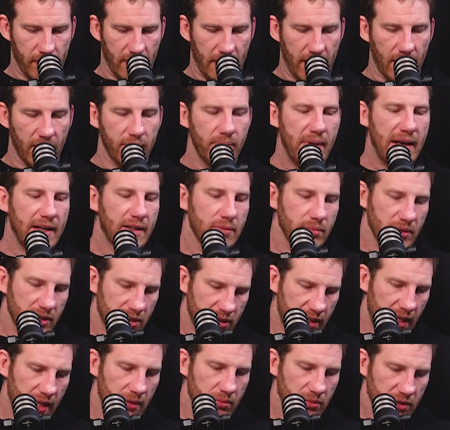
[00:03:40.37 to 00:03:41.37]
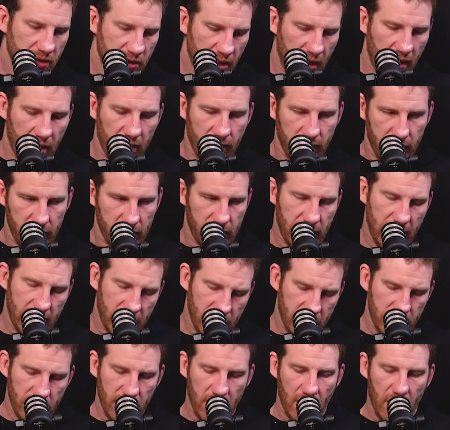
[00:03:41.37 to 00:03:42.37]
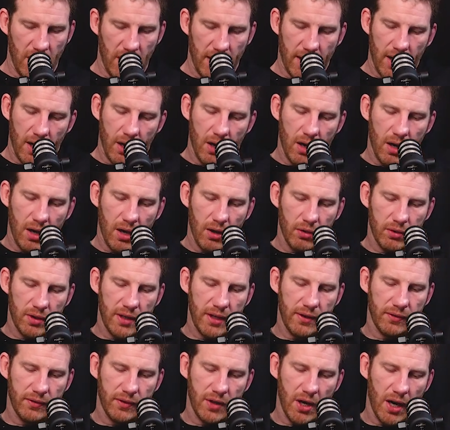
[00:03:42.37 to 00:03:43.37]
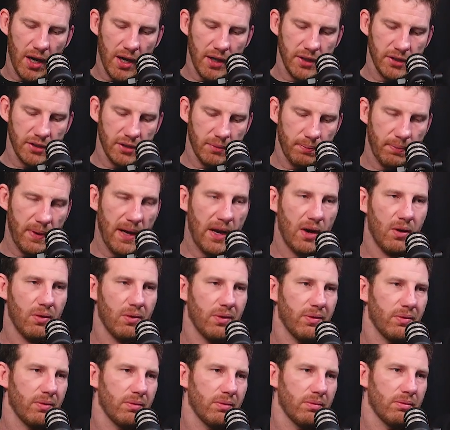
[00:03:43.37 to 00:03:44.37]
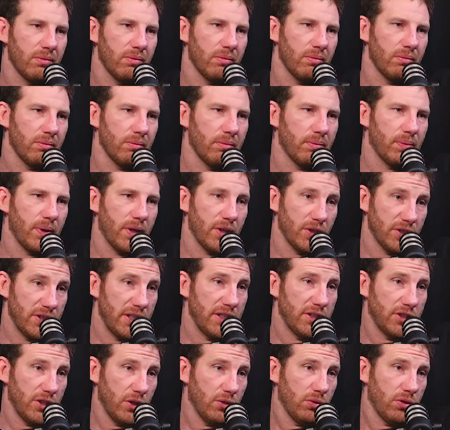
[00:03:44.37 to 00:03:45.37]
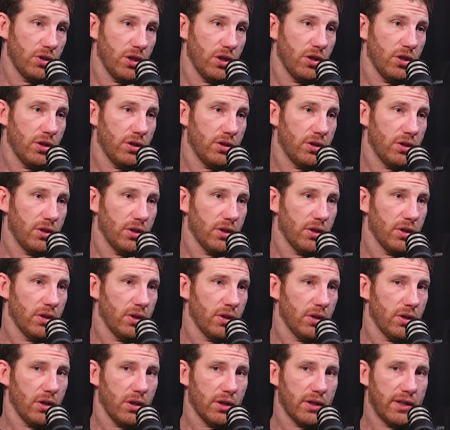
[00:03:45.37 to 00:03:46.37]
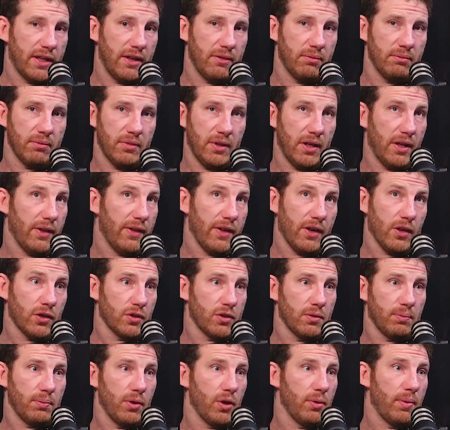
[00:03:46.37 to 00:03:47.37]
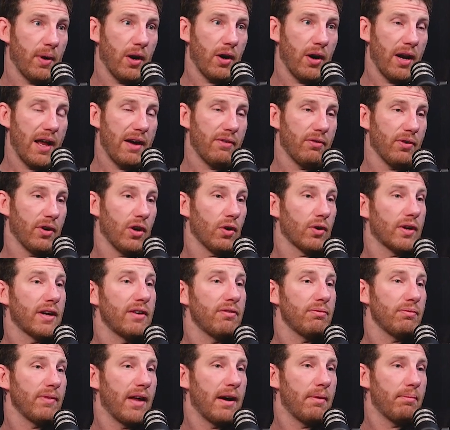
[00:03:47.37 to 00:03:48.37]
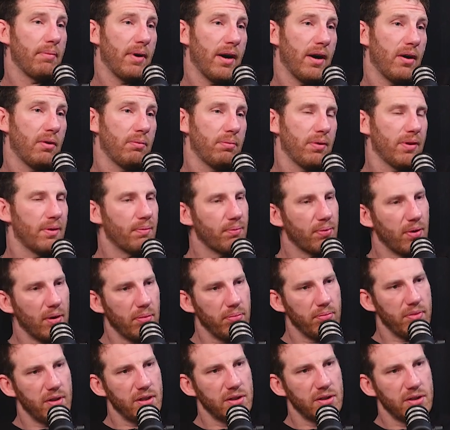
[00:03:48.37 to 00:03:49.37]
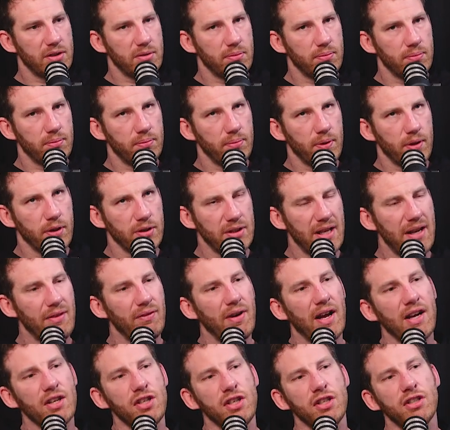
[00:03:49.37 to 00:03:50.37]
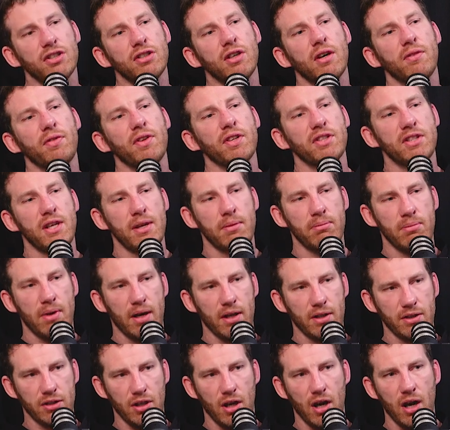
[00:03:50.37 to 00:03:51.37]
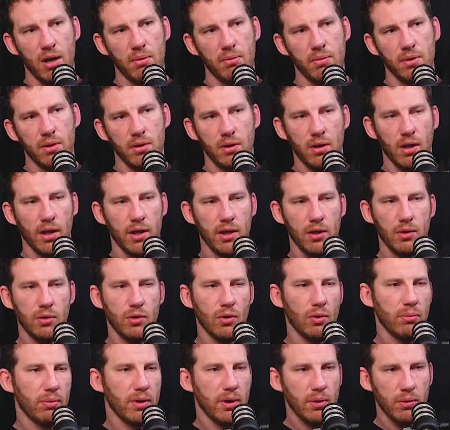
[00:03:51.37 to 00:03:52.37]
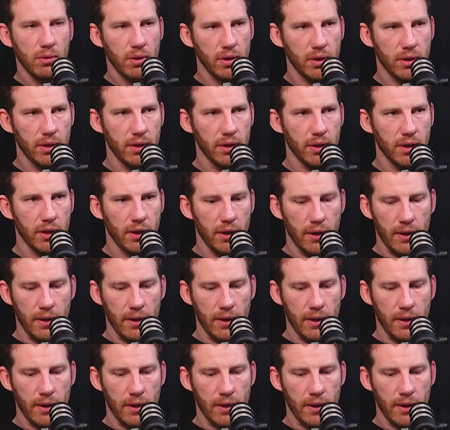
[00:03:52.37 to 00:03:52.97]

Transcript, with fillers: And I've made the mistake myself. I was saying to Smigo, like I, I would give guys about because they're so good I give them. Like, they got to blue belt level, and I'll give them that belt. But the problem is because they haven't actually served the same amount of time like you normally would.